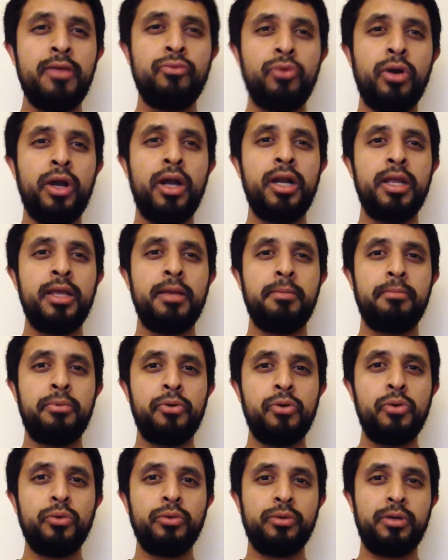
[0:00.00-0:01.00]
really
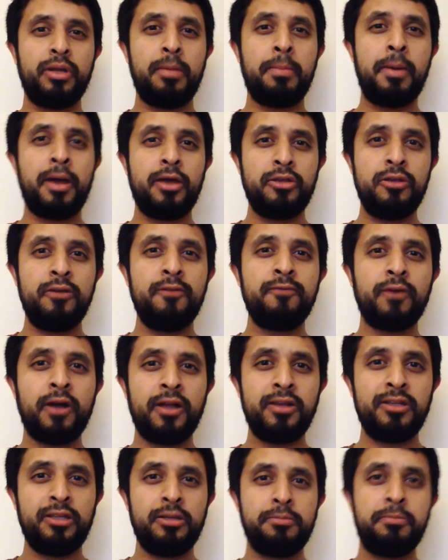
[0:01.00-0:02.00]
important about you
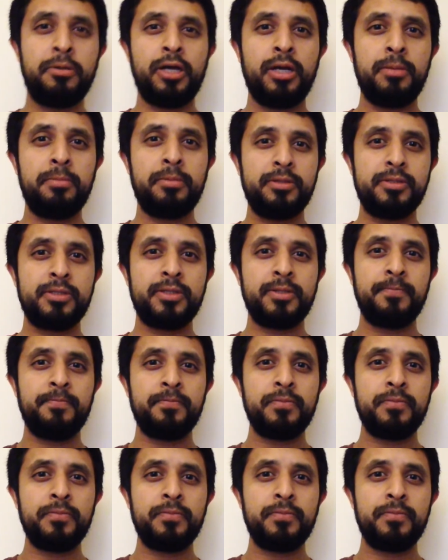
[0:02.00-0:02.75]
finding your purpose.